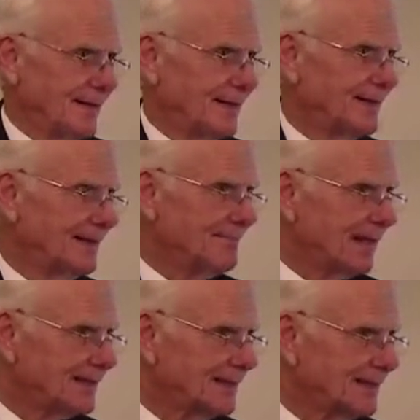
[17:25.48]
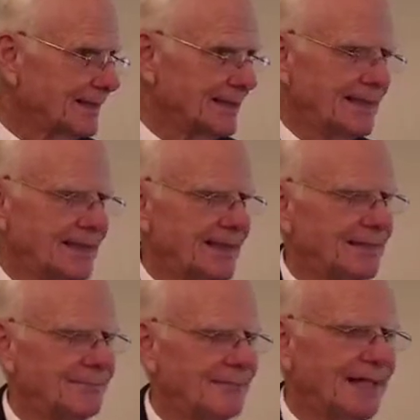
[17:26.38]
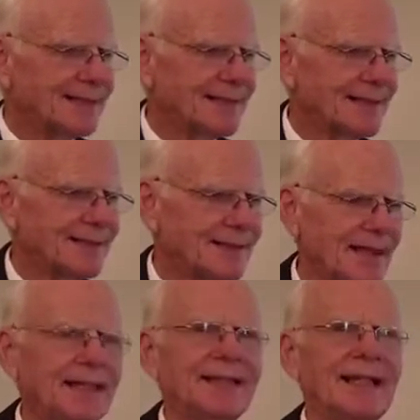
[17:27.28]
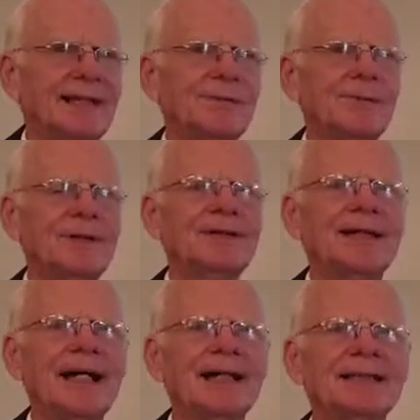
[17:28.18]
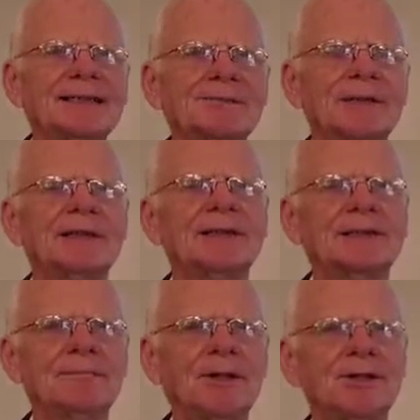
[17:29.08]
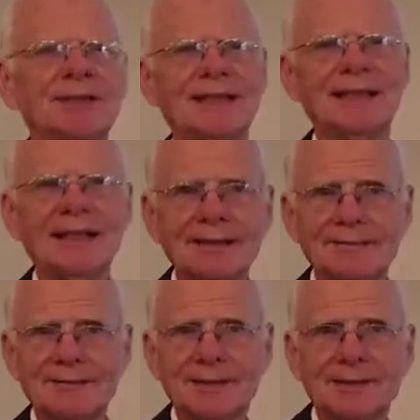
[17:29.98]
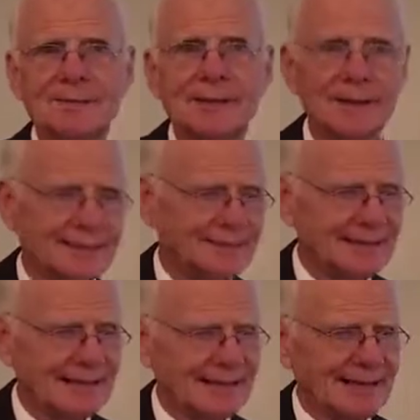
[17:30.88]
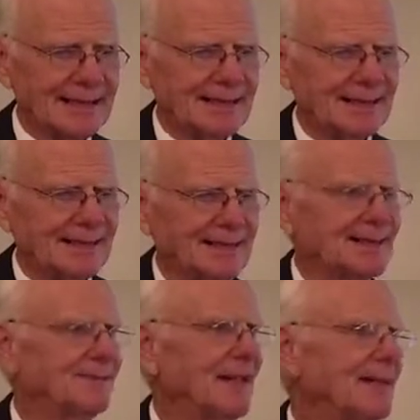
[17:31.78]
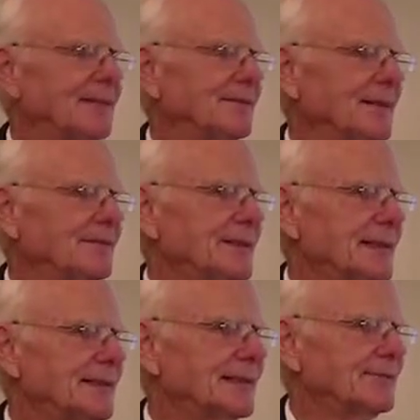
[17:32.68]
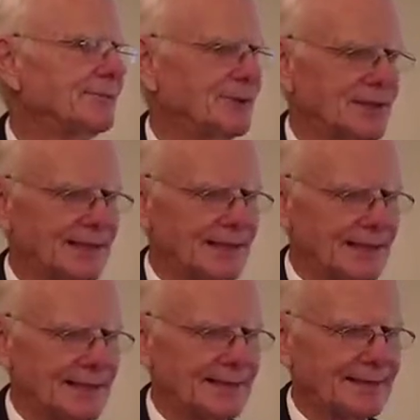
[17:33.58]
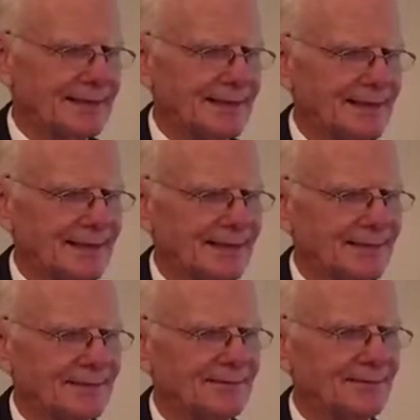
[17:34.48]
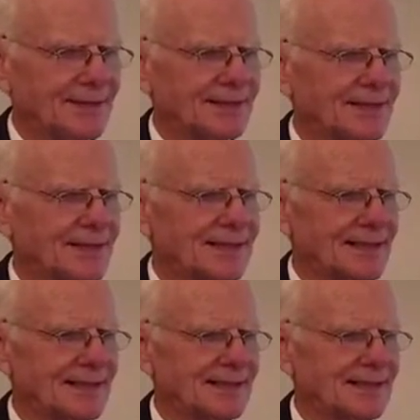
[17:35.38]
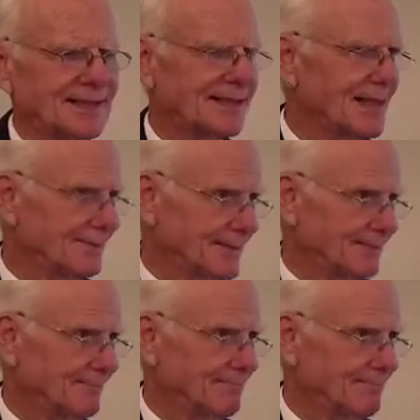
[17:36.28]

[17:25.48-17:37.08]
As I mentioned, the message that they realized we are supposed to give to the world is found in Revelation 14, verses 6 and 7.